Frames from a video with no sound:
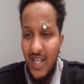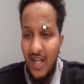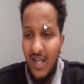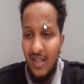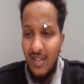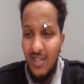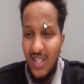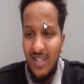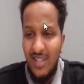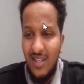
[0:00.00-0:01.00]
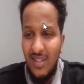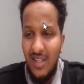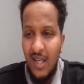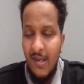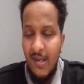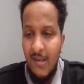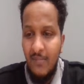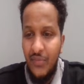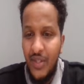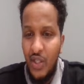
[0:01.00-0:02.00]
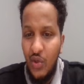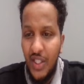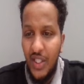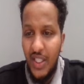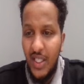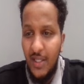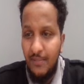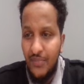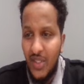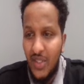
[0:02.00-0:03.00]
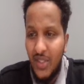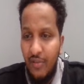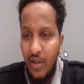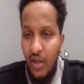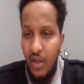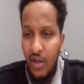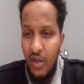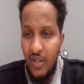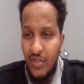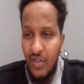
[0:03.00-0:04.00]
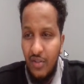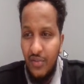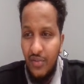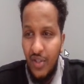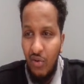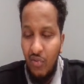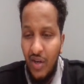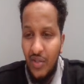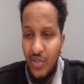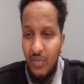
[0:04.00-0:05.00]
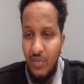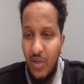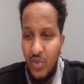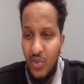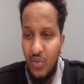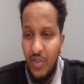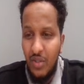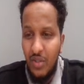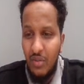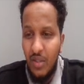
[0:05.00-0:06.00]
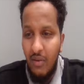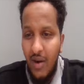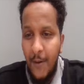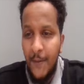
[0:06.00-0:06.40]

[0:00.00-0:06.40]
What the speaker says: that because at the end of the day, you're only gonna kind of hurt yourself in the long run. So why would you want to do that, right?